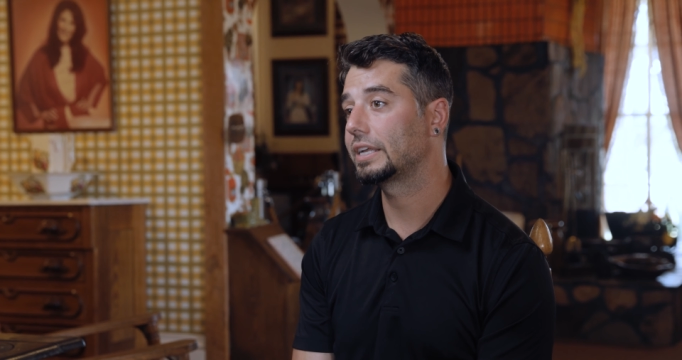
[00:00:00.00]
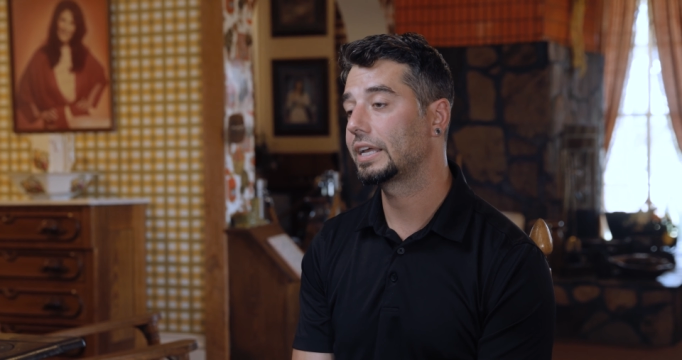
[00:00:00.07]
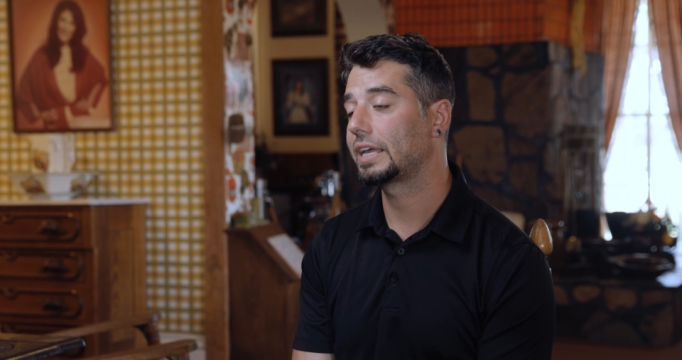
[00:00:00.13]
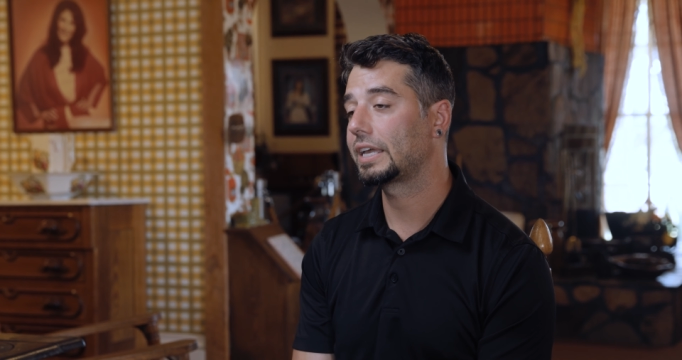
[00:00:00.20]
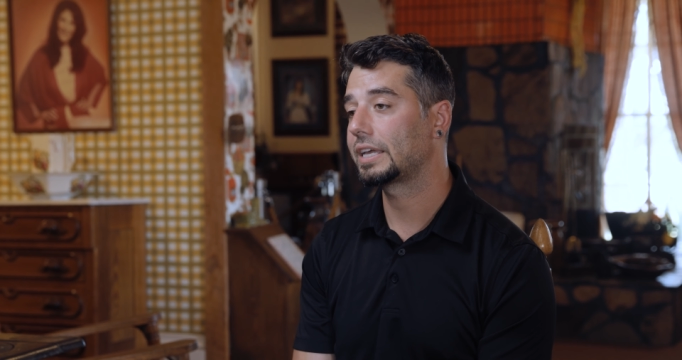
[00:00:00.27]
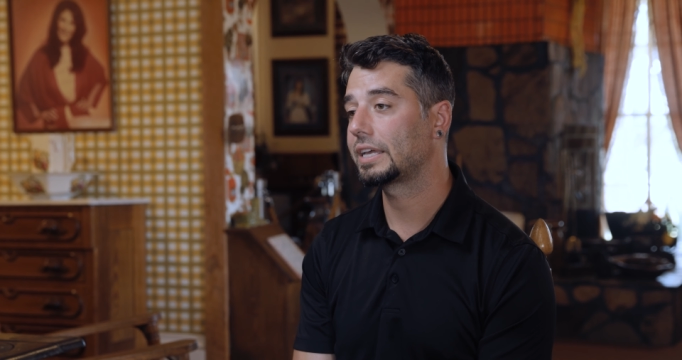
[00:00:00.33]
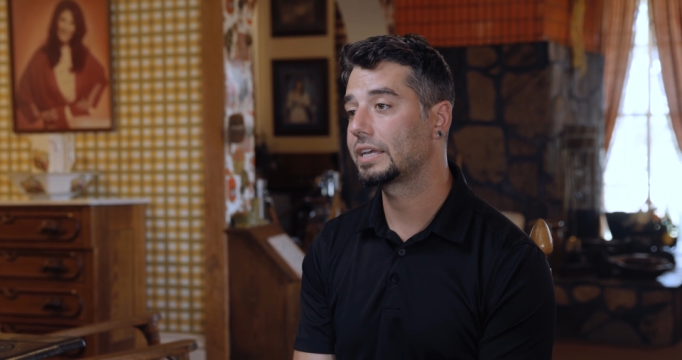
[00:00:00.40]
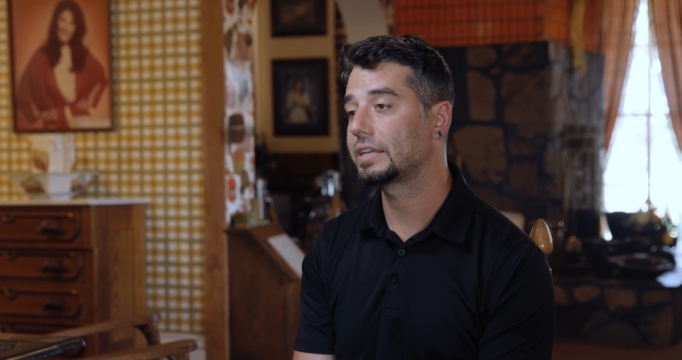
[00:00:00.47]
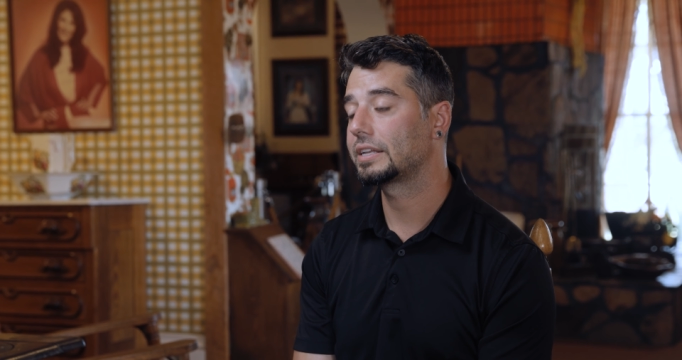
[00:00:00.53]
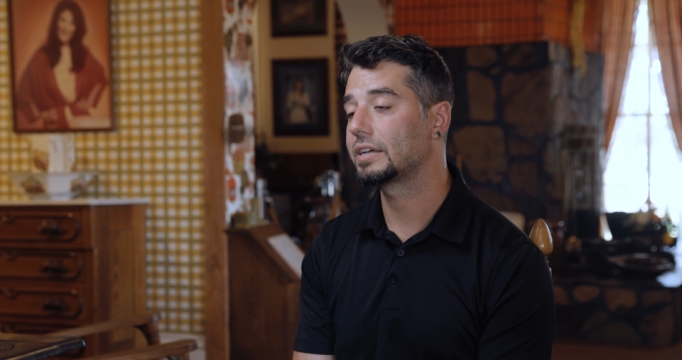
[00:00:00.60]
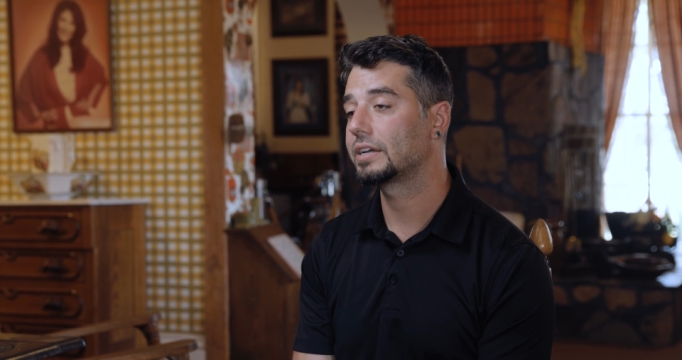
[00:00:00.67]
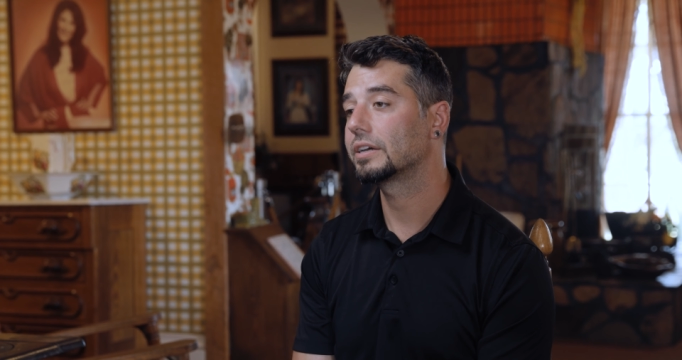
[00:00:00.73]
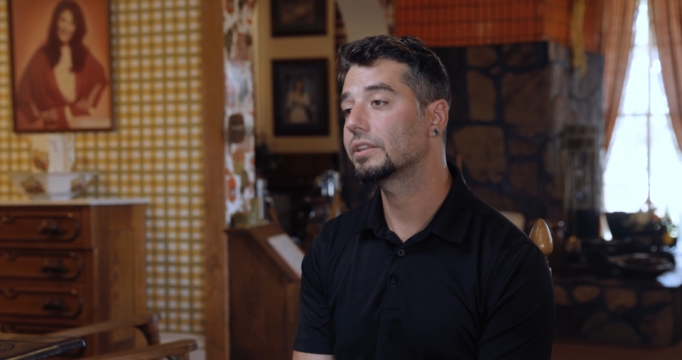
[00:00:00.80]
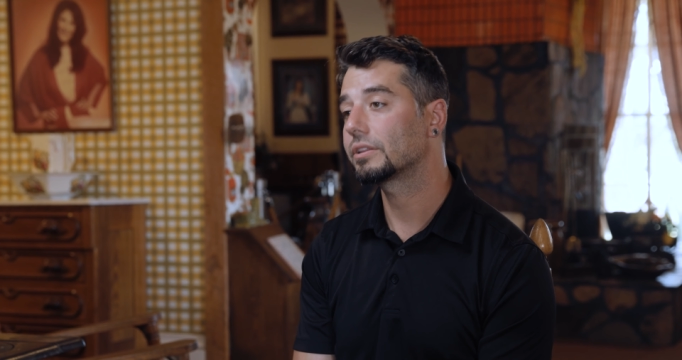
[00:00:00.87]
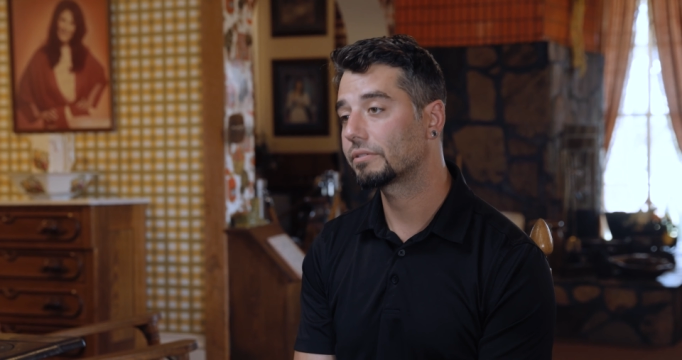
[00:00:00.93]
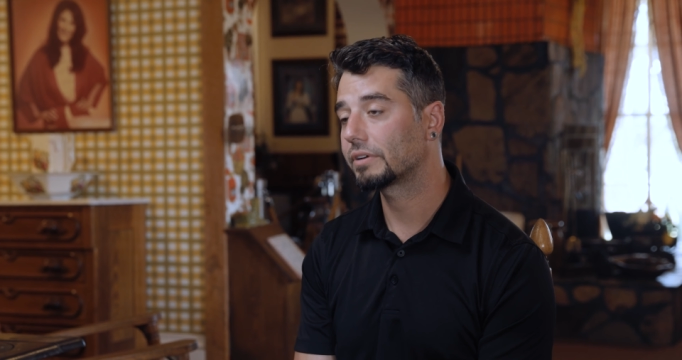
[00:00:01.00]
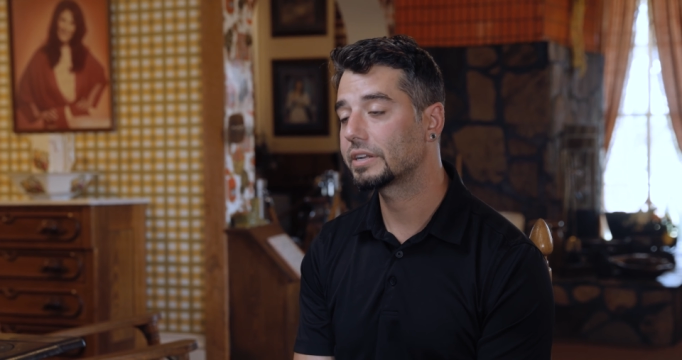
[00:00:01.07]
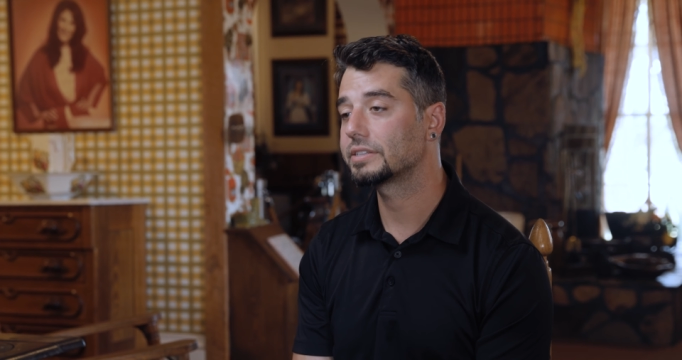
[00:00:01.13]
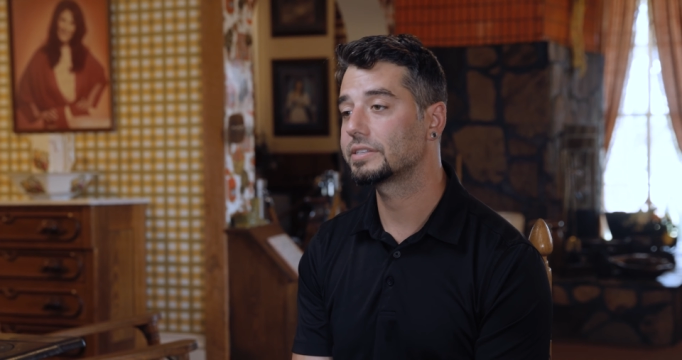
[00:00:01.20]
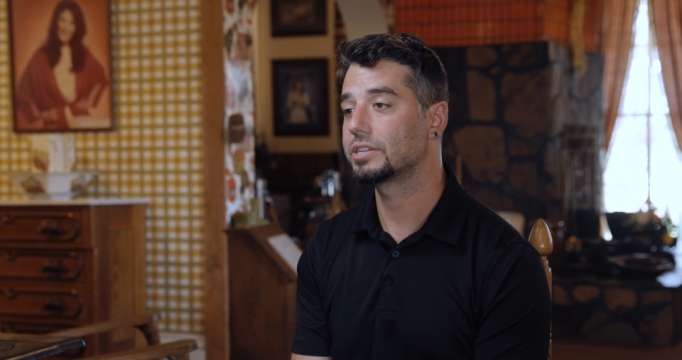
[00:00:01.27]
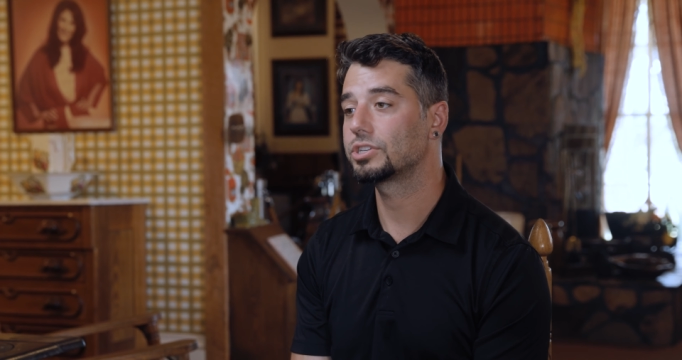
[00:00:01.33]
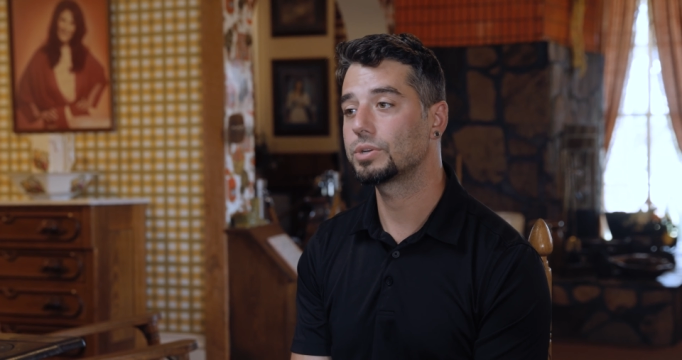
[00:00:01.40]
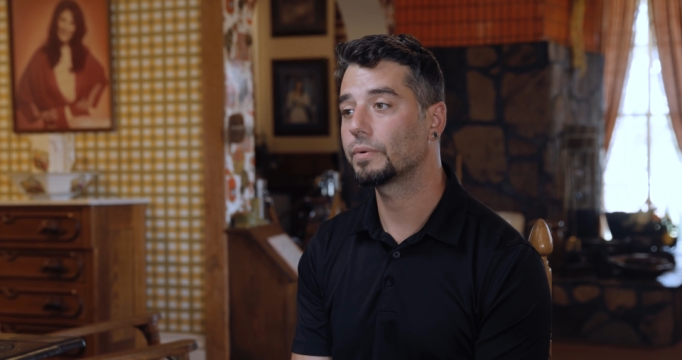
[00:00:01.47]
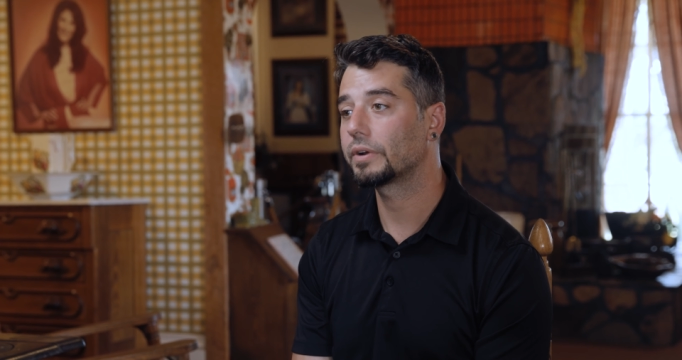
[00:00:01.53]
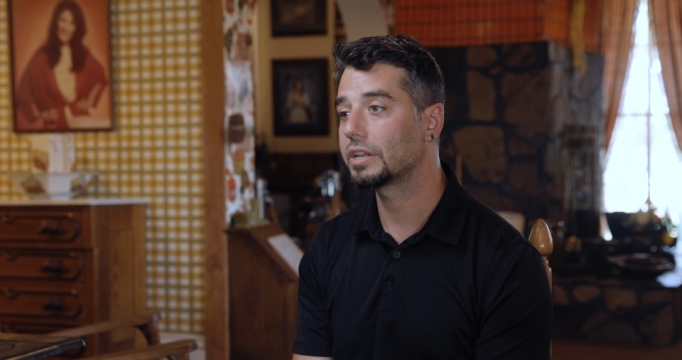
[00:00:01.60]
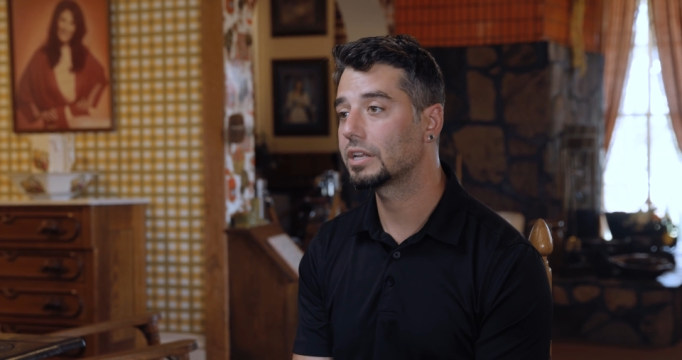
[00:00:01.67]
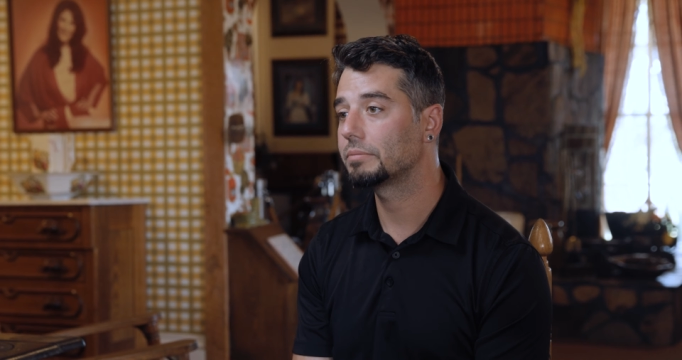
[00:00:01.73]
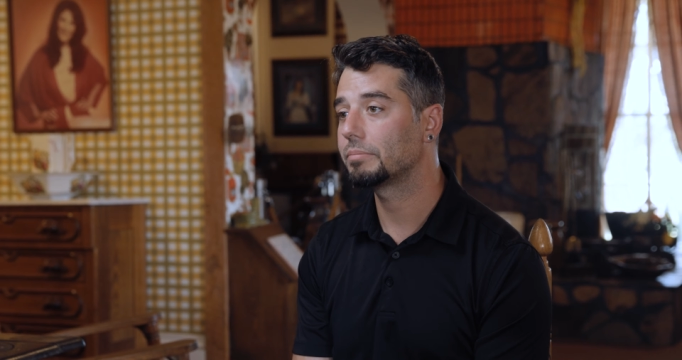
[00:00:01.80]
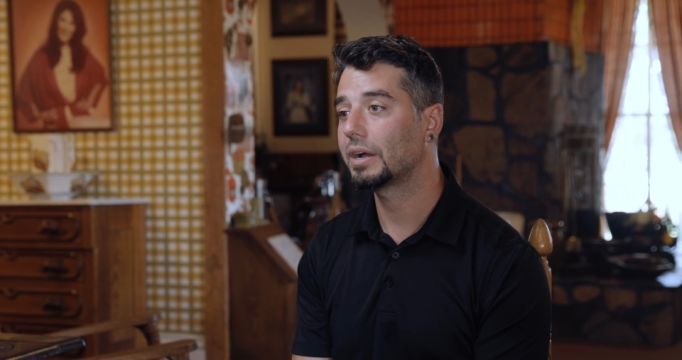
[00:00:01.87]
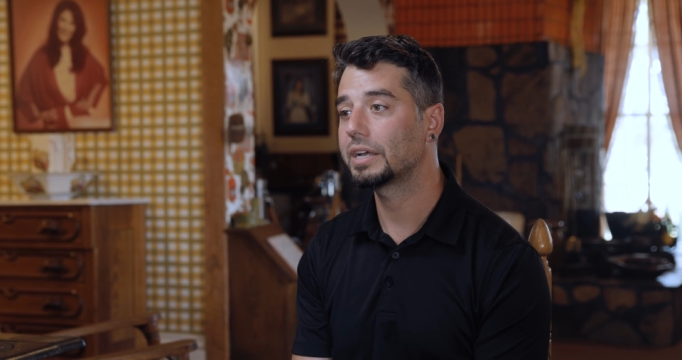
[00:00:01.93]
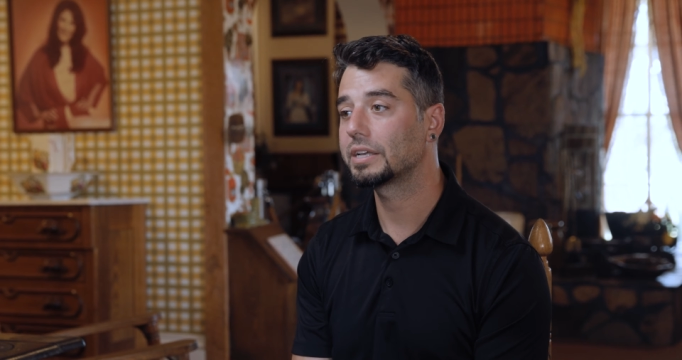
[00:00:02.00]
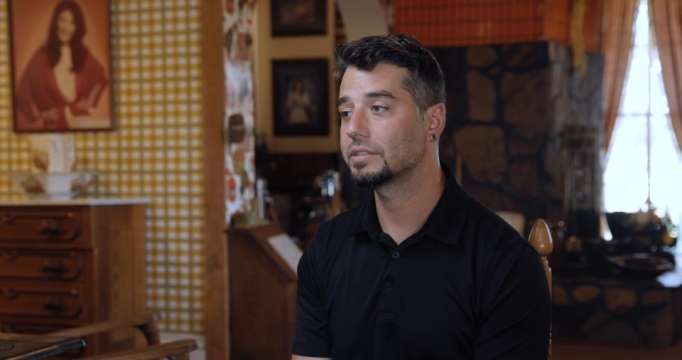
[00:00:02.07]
and Loretta said she wanted to buy